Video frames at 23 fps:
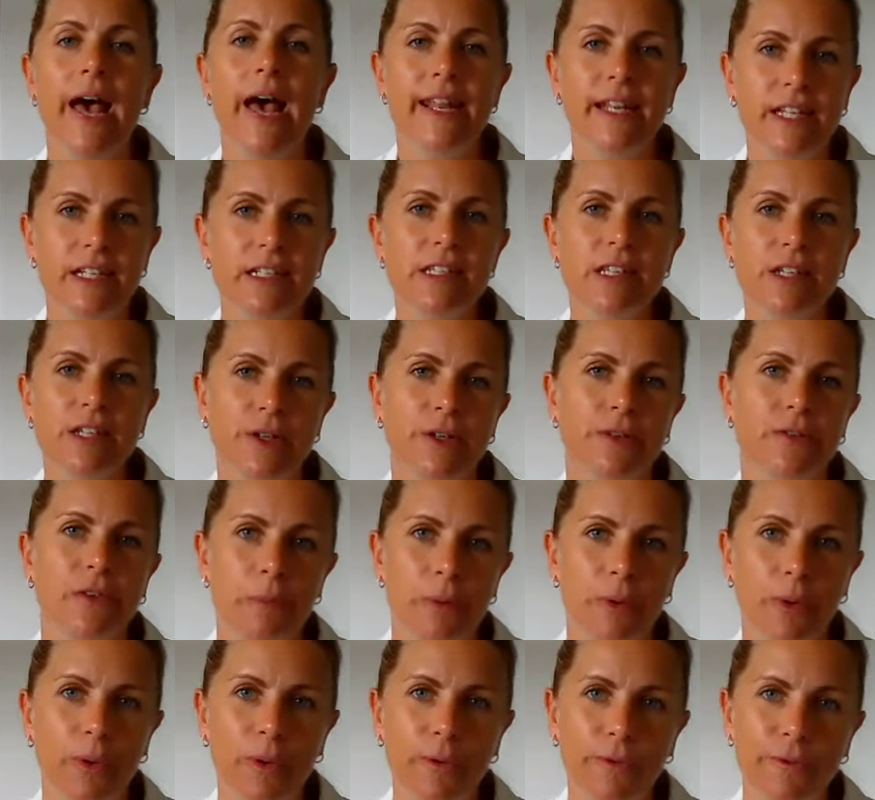An incident
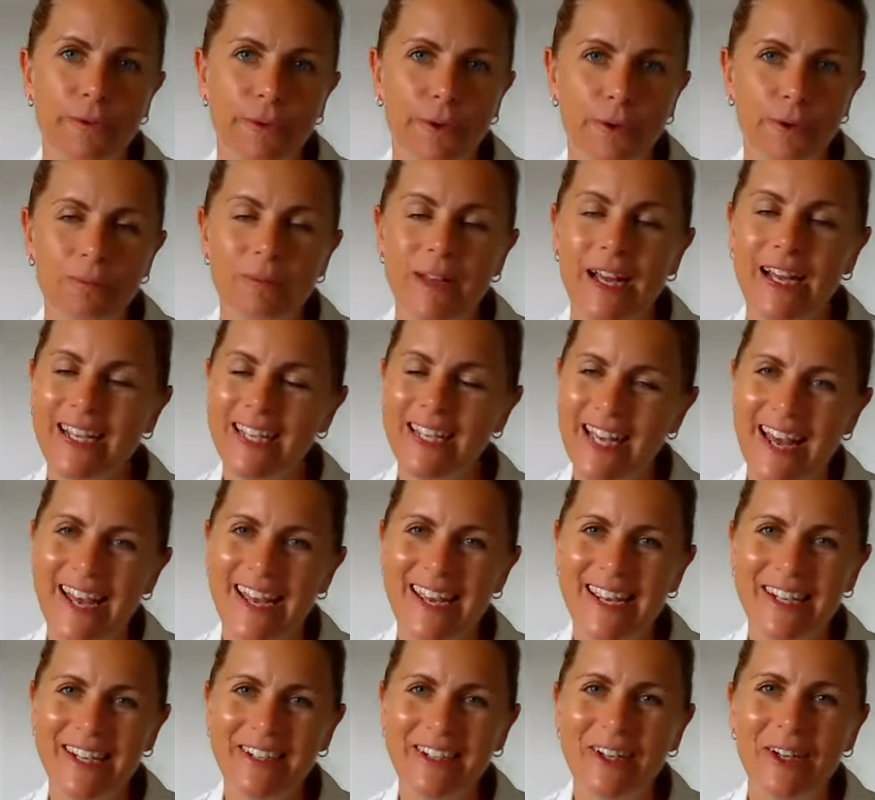report form,
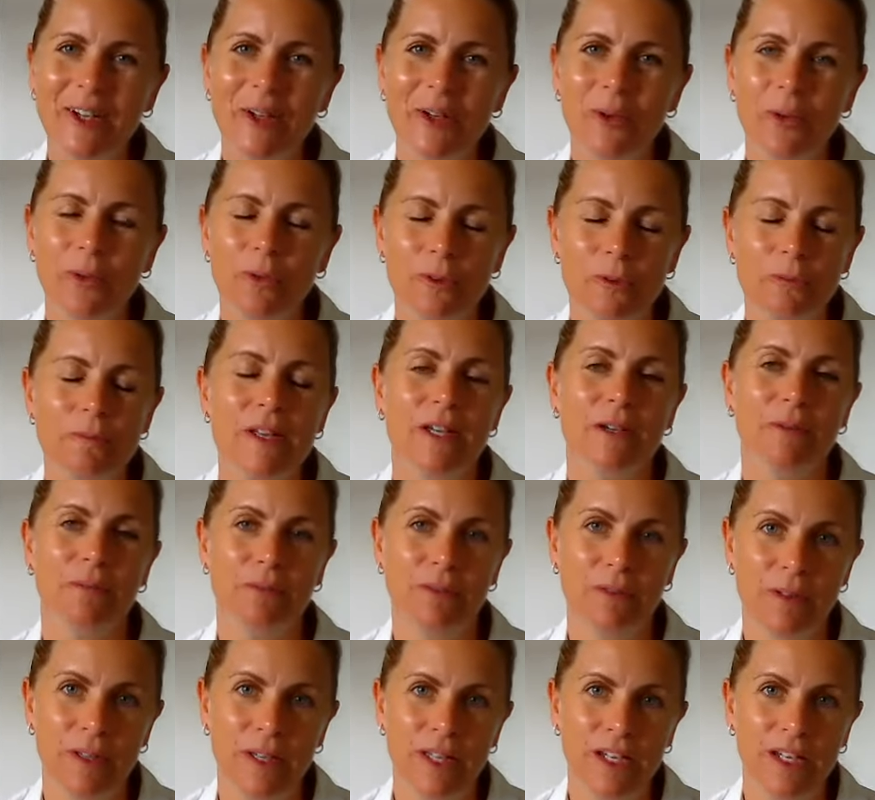again, would be
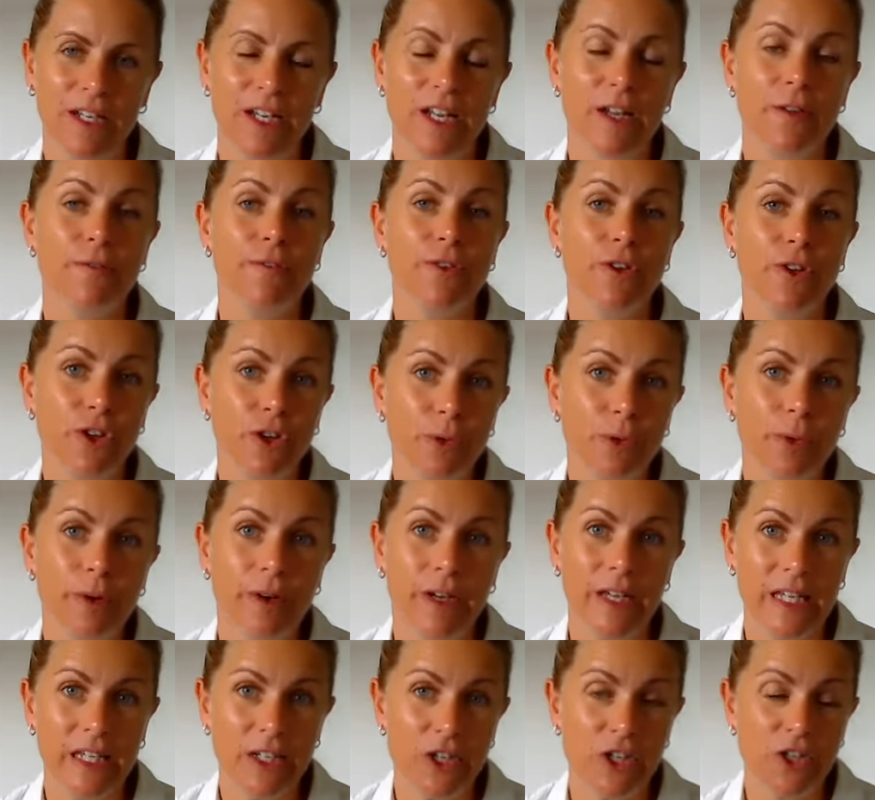completed if you were
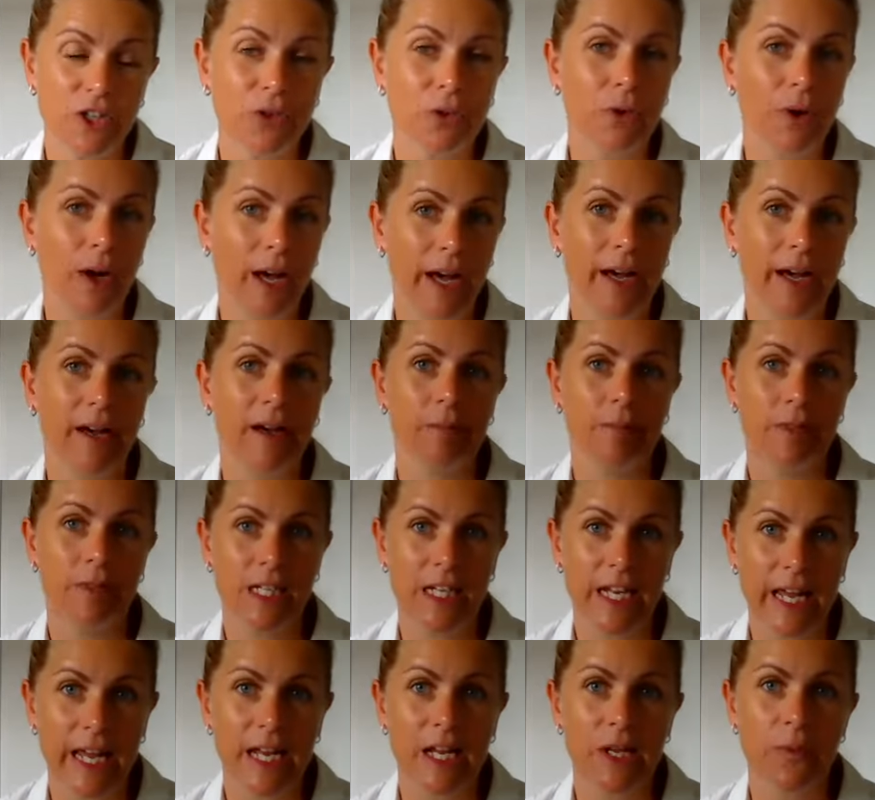injured or harmed
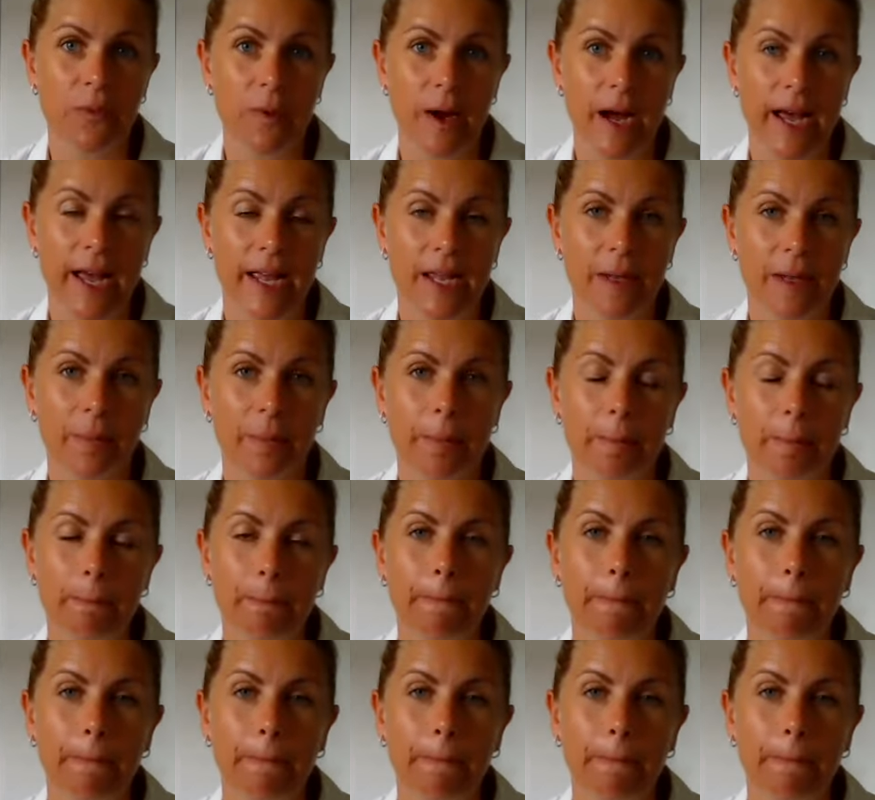in any way.